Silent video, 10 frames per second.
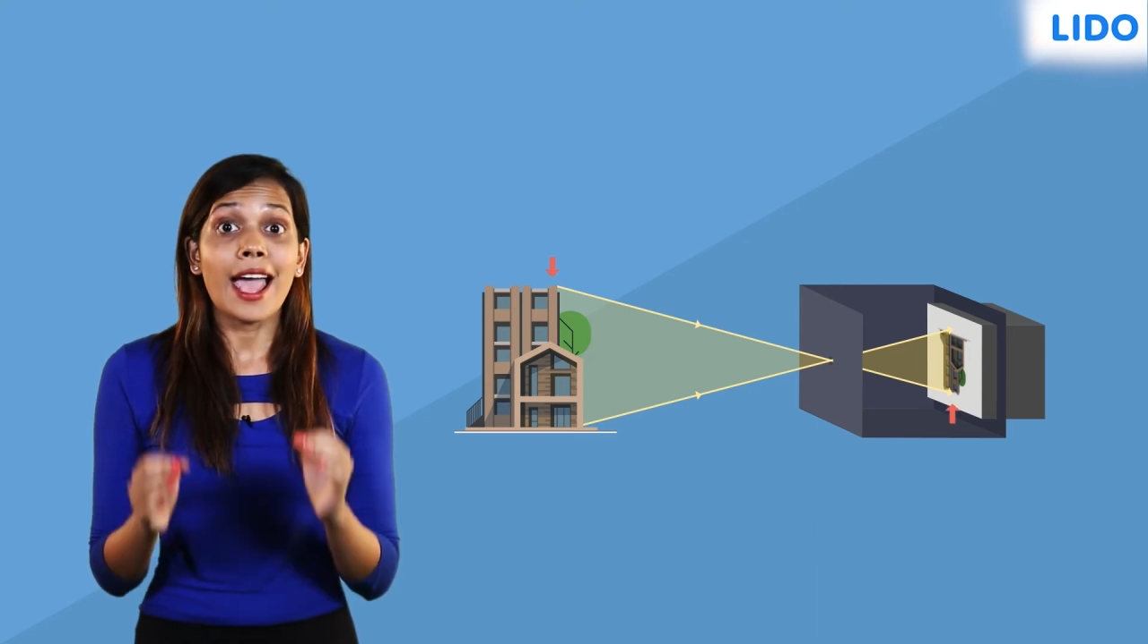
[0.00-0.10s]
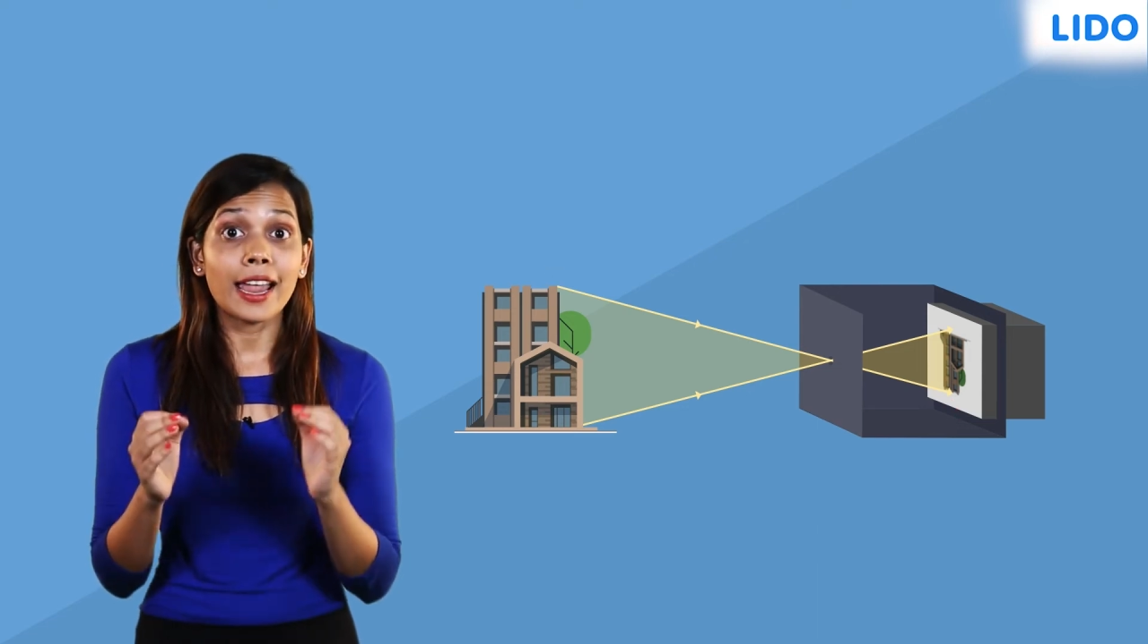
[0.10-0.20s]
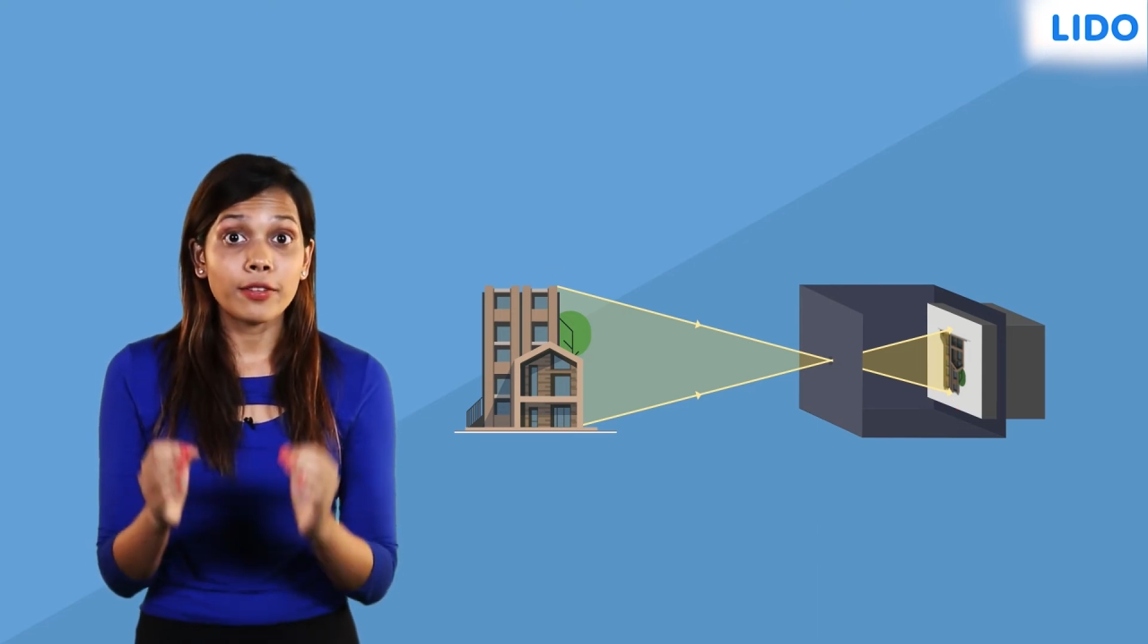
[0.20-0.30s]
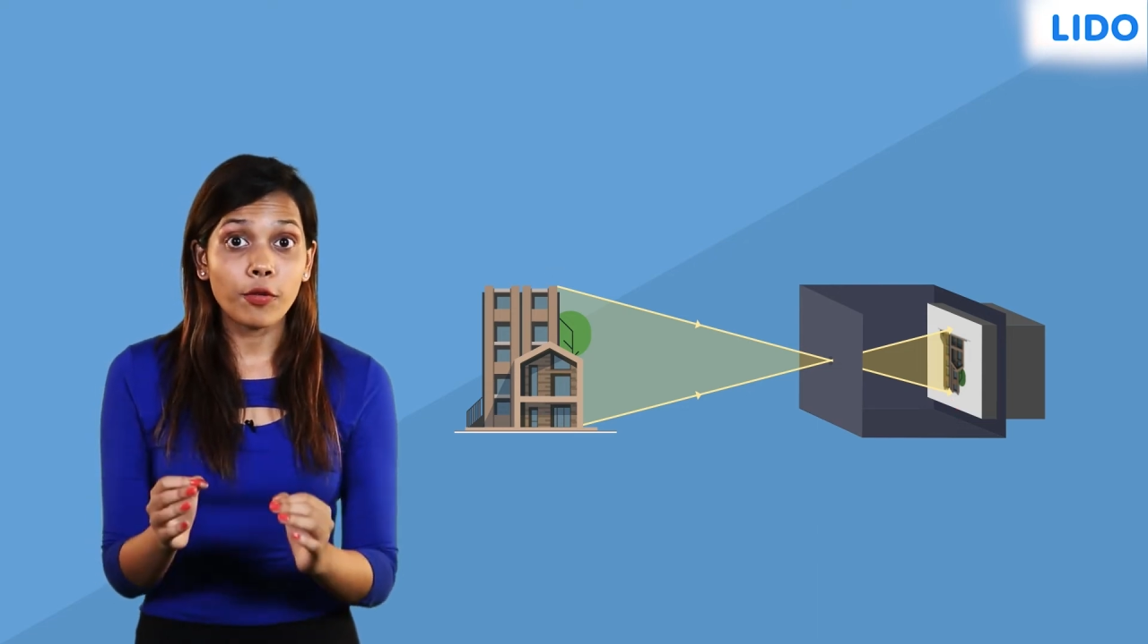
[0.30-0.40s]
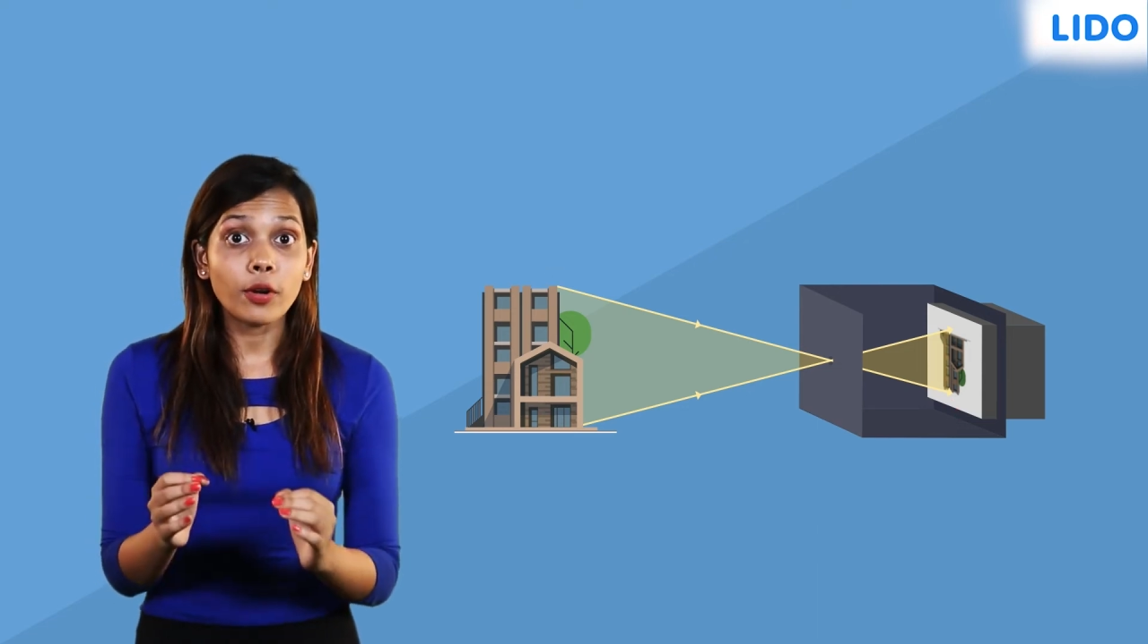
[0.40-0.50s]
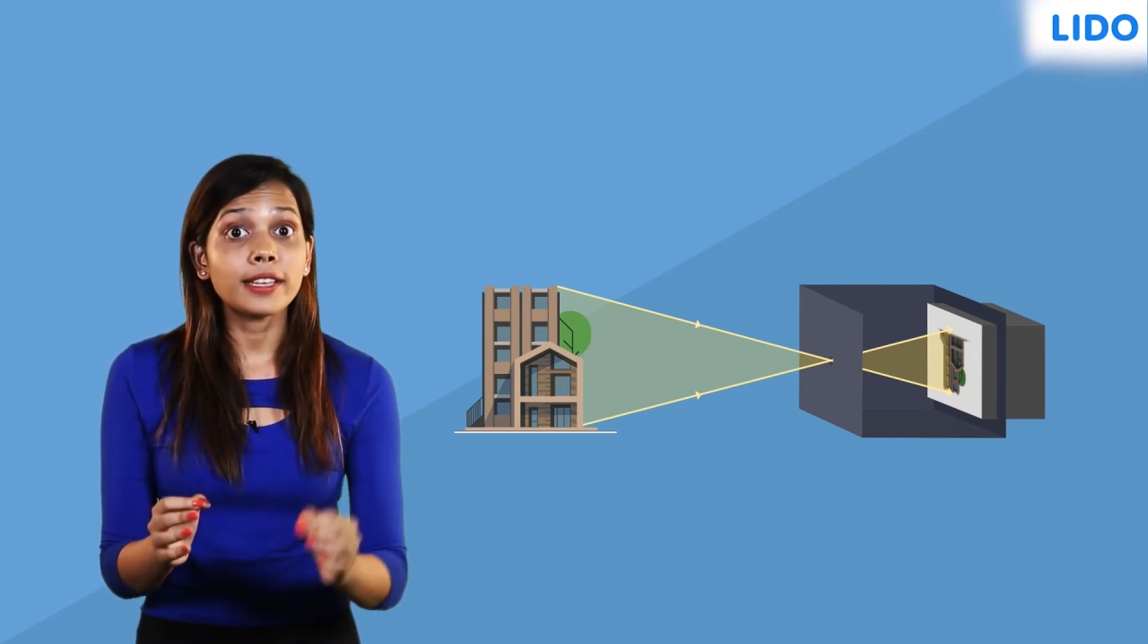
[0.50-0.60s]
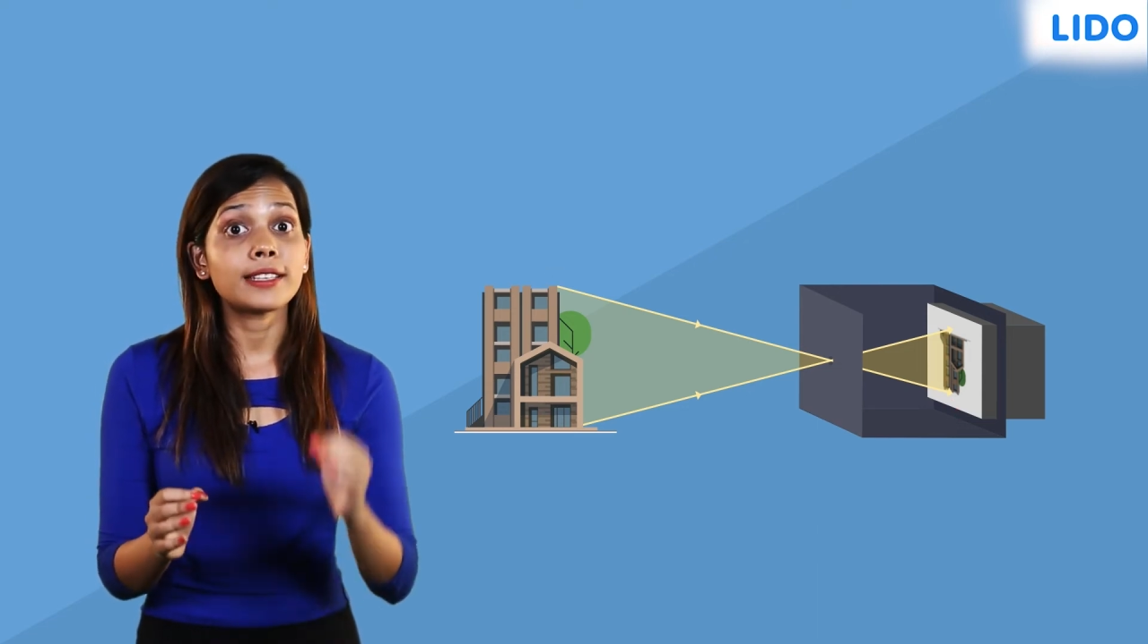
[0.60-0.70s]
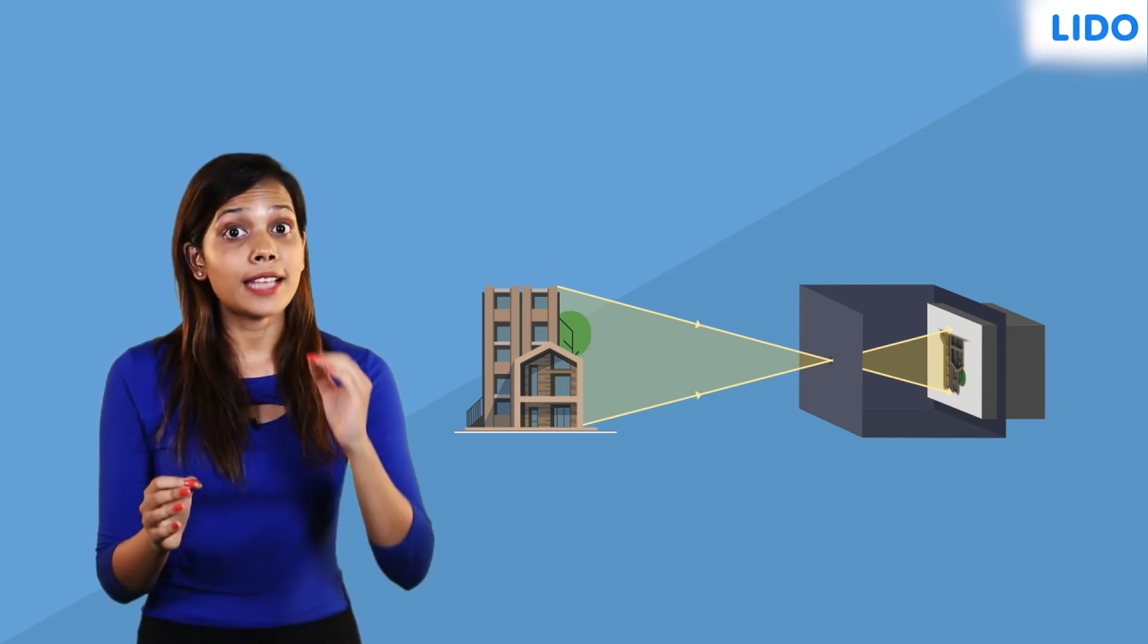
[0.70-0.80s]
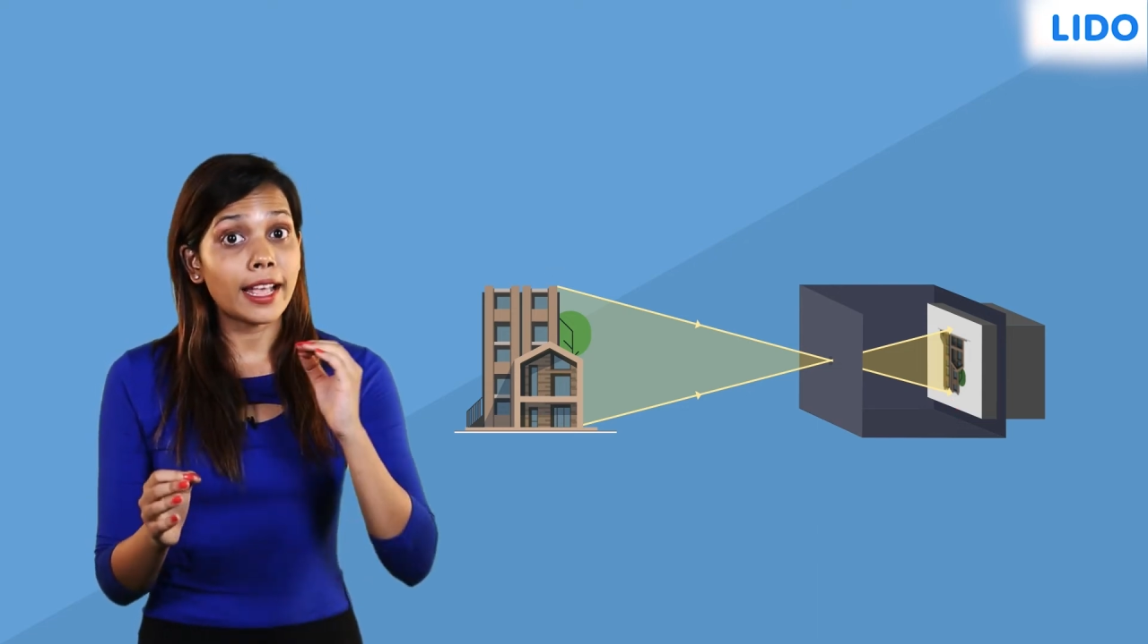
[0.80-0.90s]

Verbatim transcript: and what is